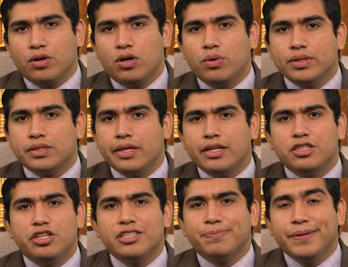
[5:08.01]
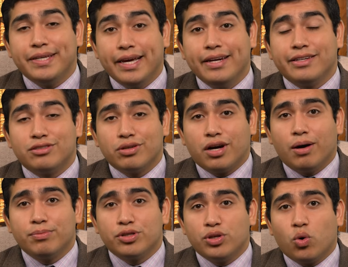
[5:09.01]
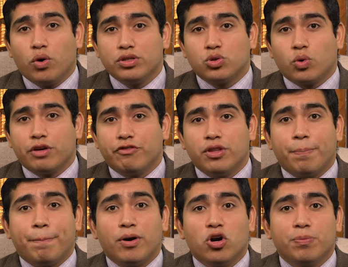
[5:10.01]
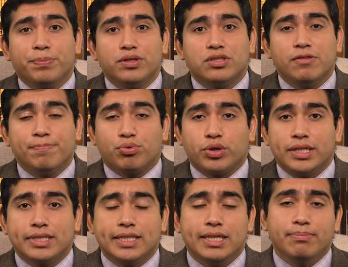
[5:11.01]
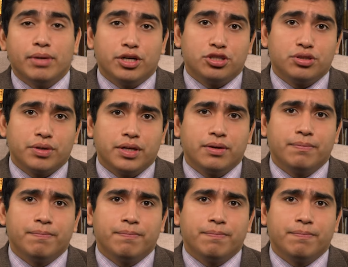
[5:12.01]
who was then just beginning to come to the oratory for the purpose of priestly ministry.